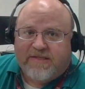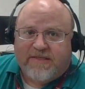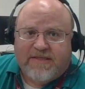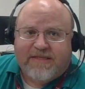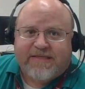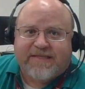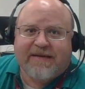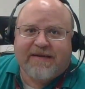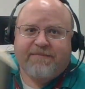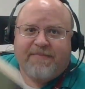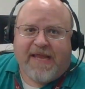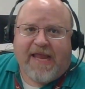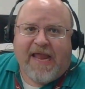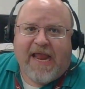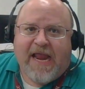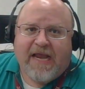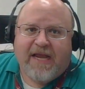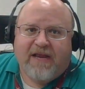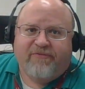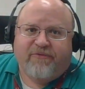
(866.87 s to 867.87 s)
This can be
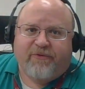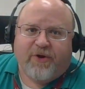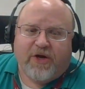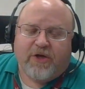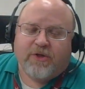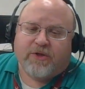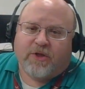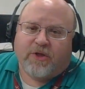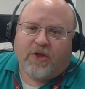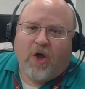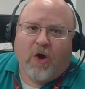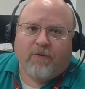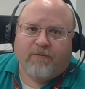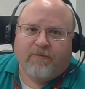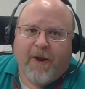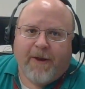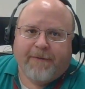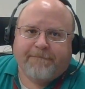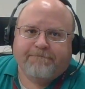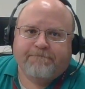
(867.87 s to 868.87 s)
handy for you in the long
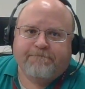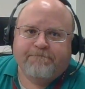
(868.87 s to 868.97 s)
run.